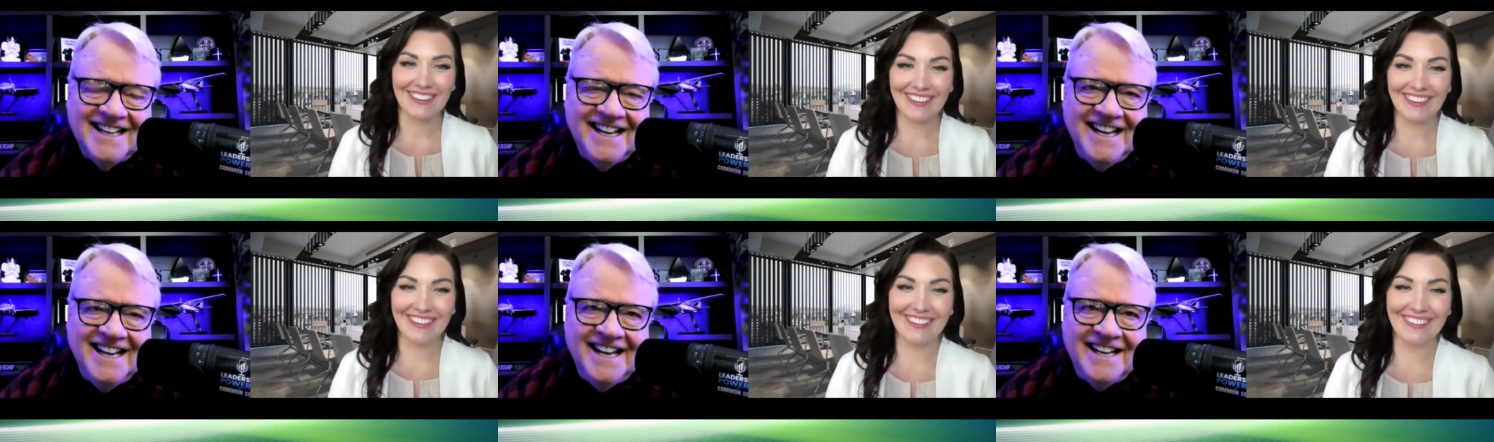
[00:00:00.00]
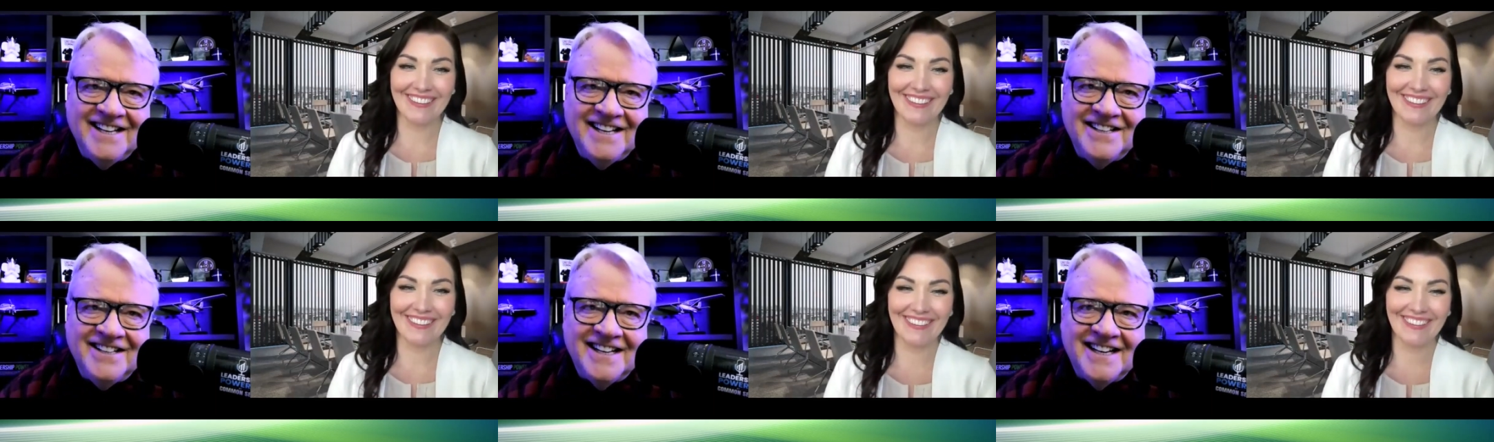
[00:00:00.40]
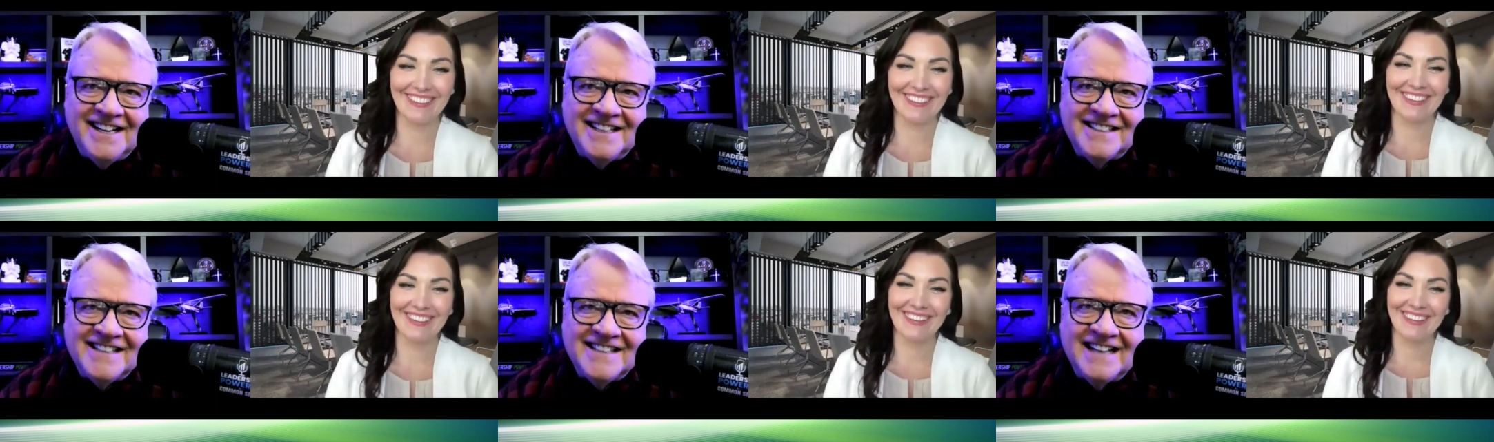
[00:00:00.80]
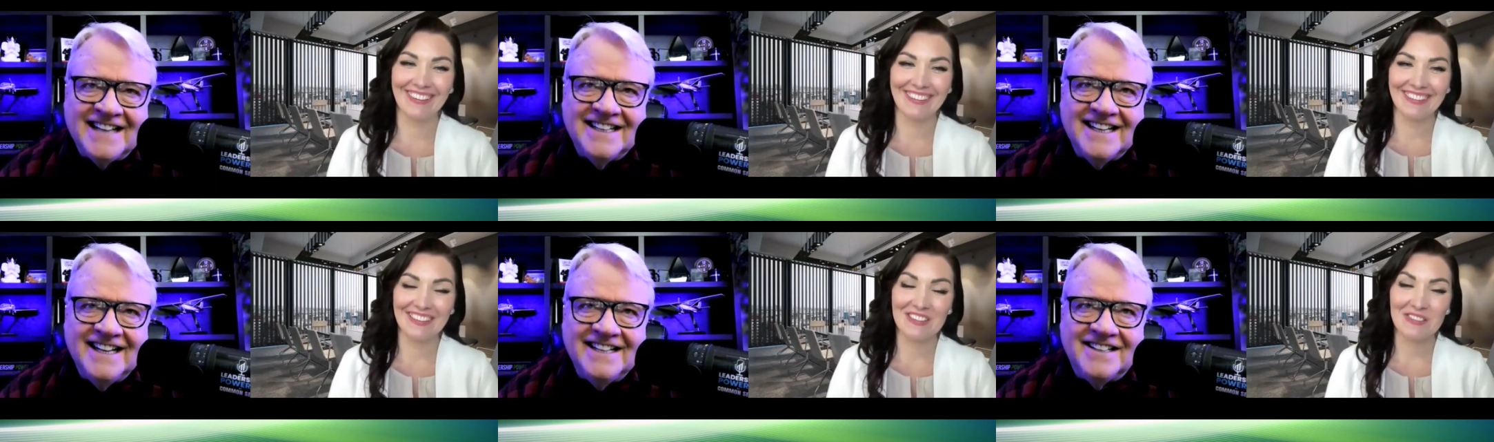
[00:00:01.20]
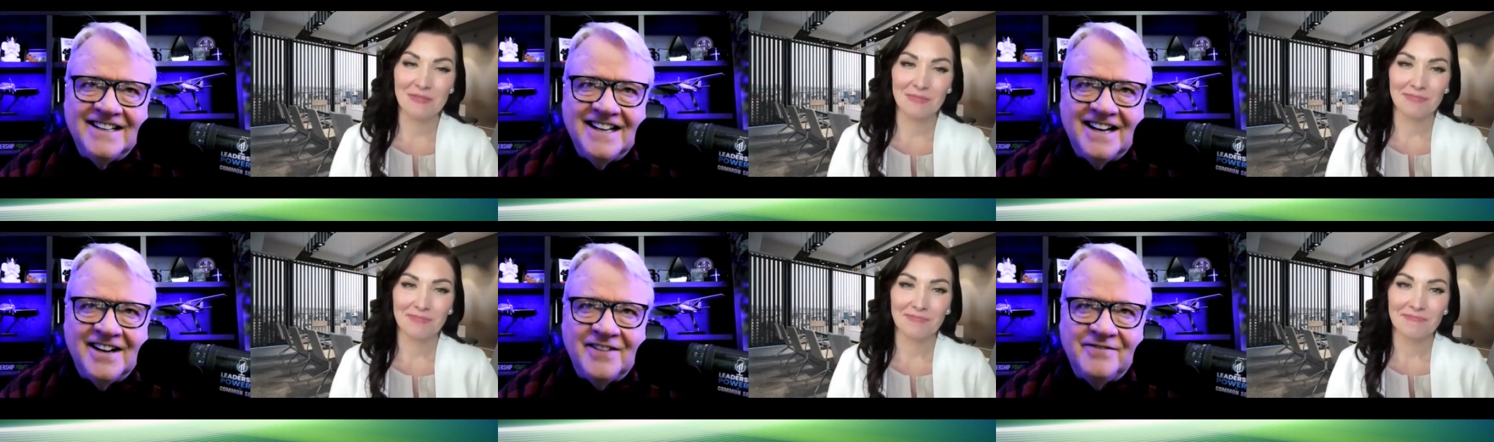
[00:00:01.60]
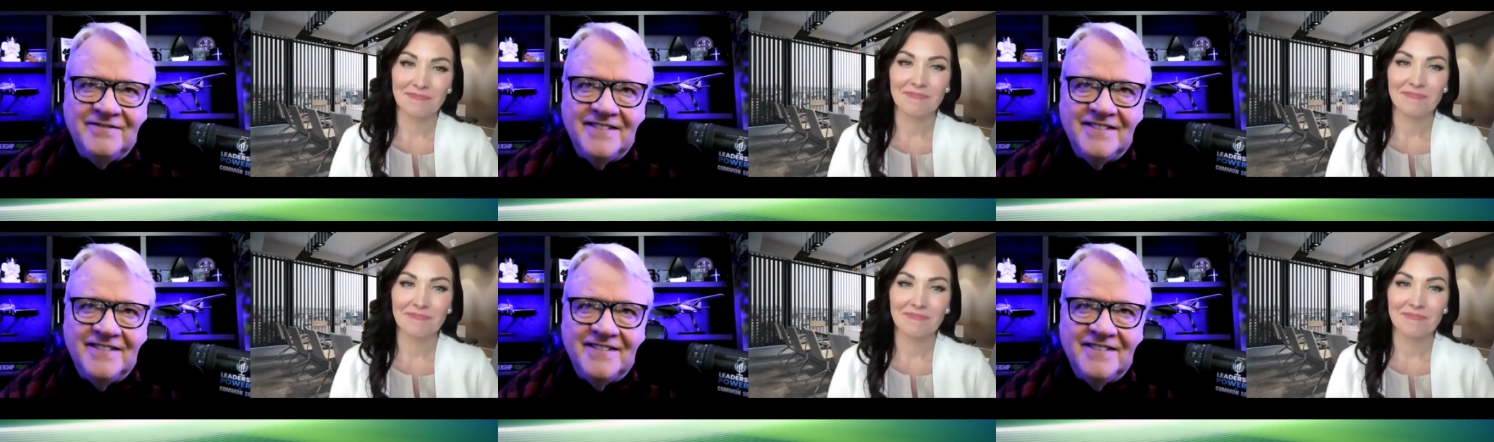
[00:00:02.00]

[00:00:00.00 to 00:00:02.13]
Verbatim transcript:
Speaker 1: And uh, I, it, uh,